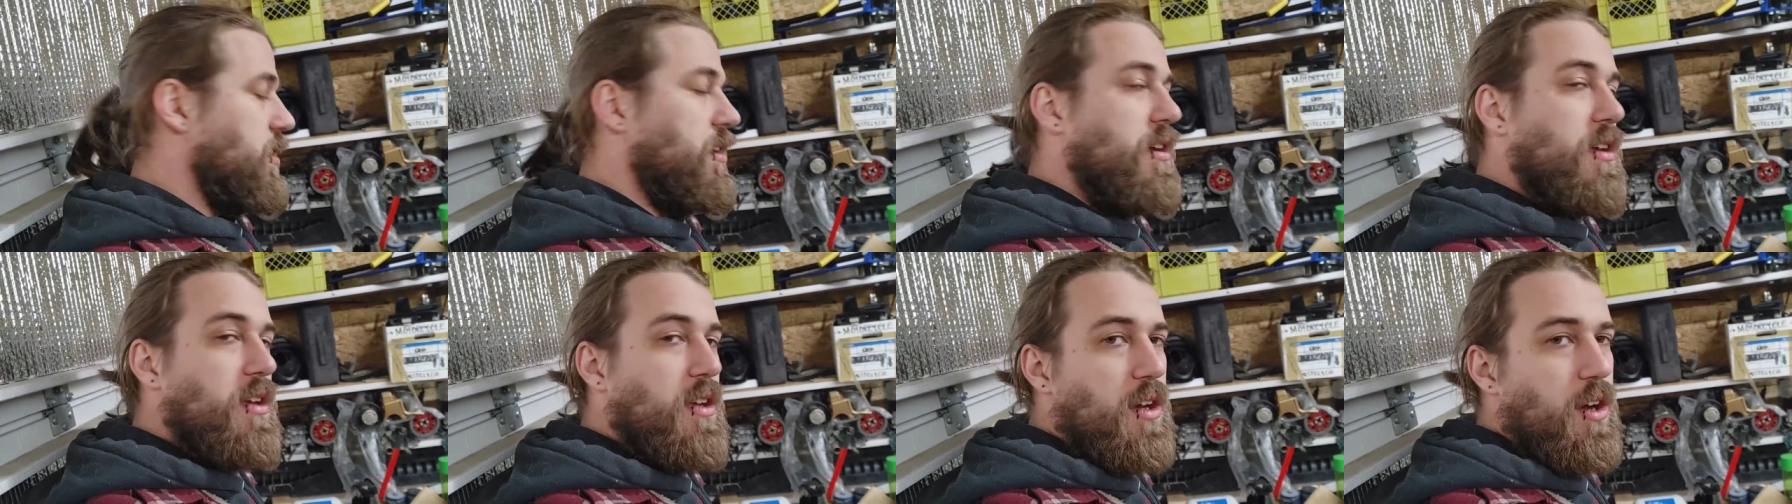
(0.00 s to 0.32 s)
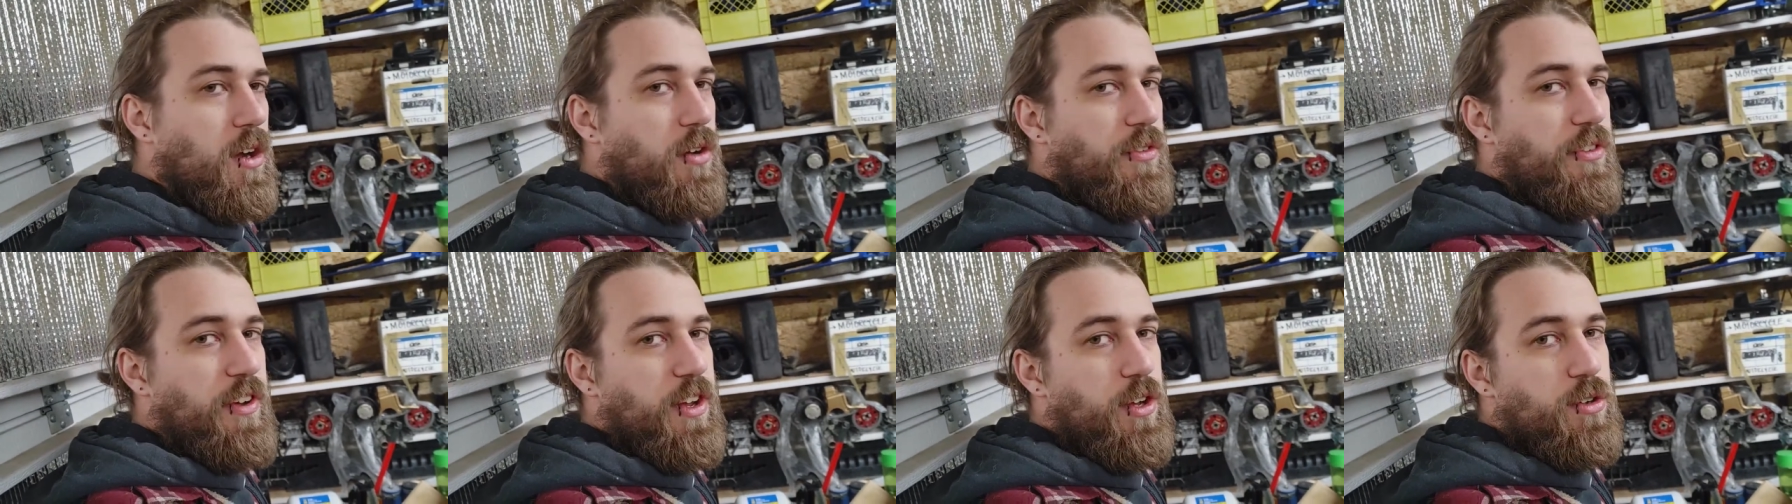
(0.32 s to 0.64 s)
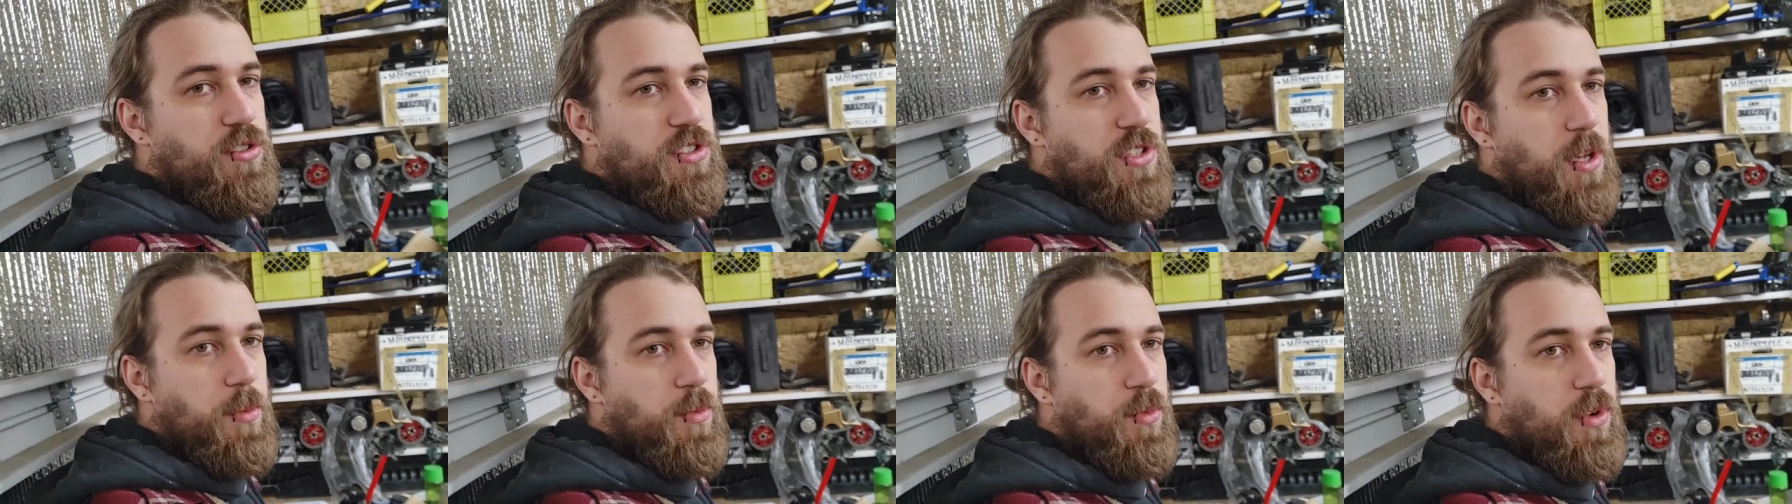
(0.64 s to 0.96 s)
you know, if I
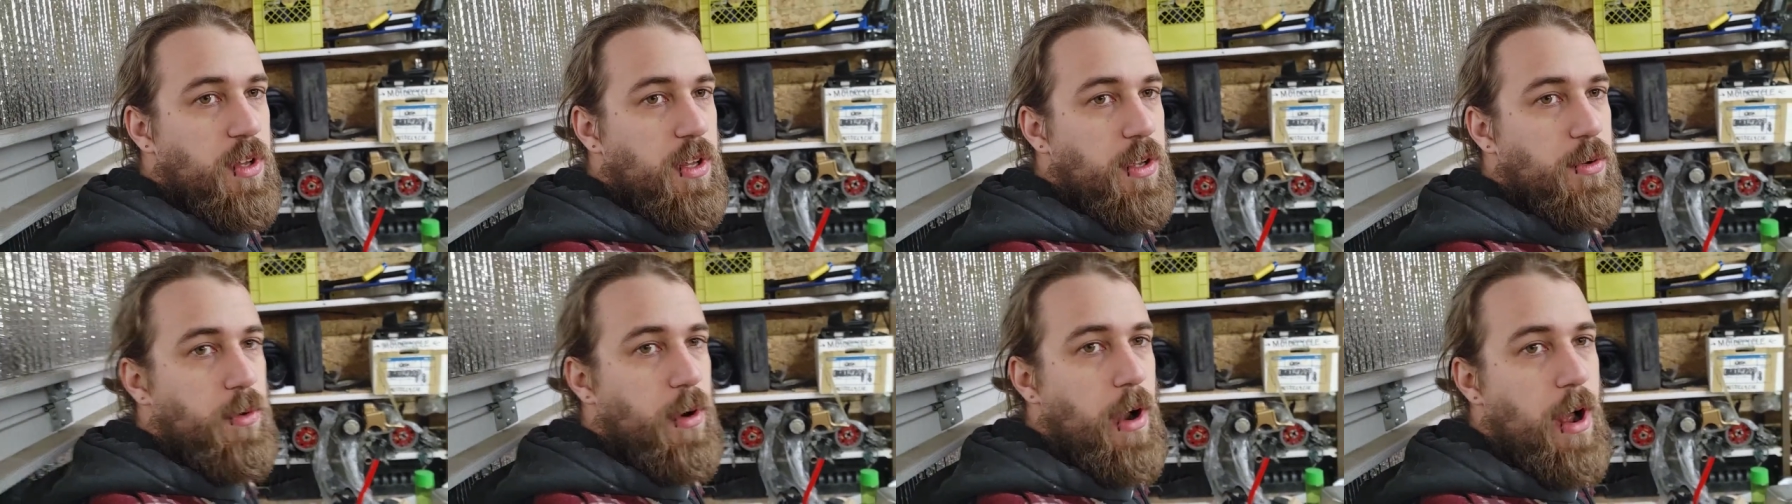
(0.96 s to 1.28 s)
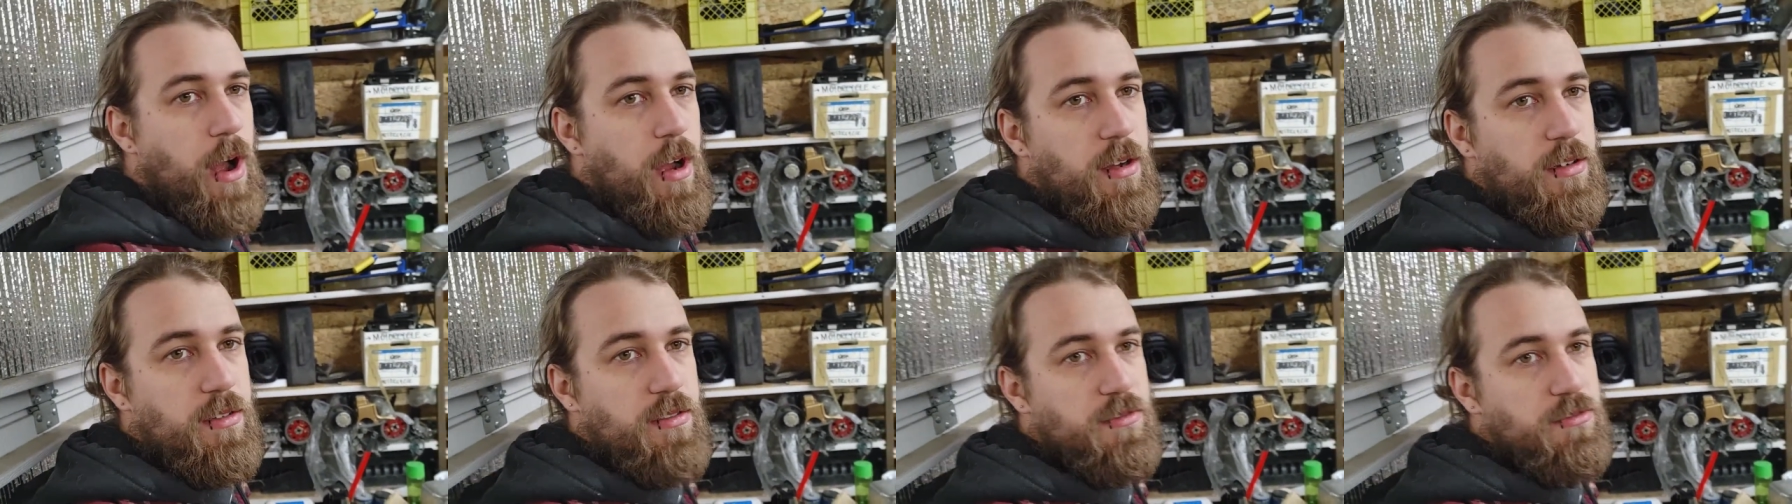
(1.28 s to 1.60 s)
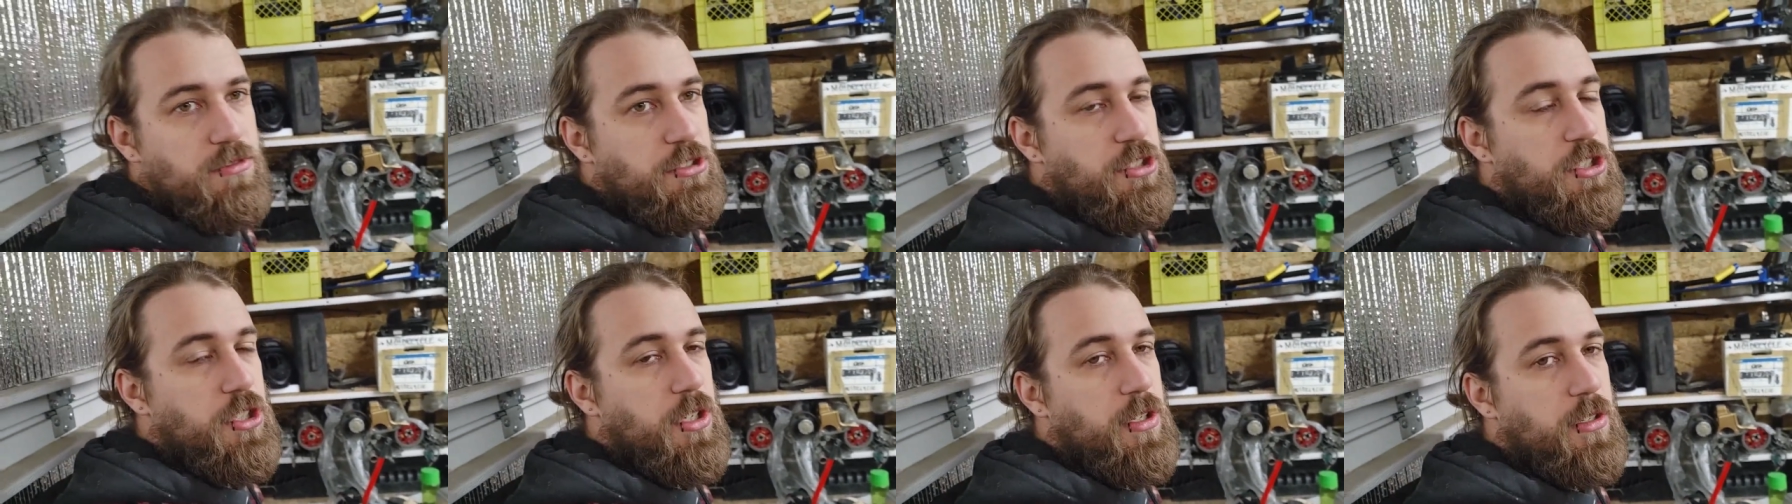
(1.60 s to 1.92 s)
do something really wrong,
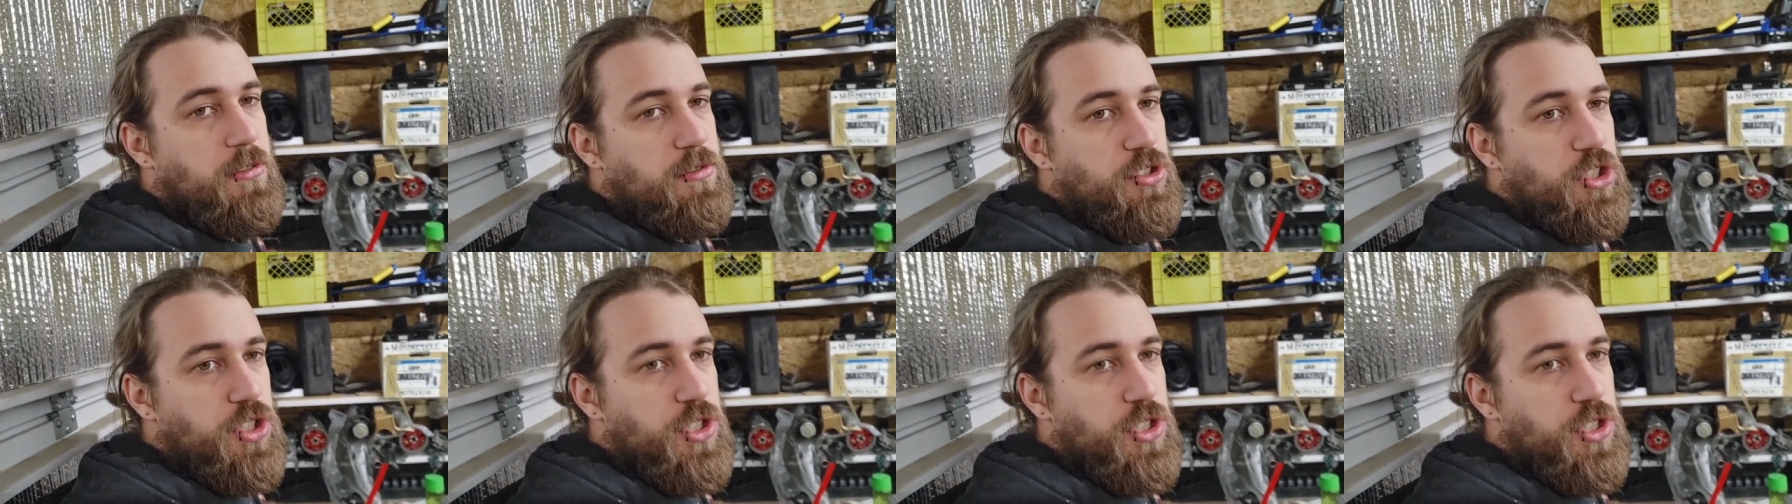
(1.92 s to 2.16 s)
you know,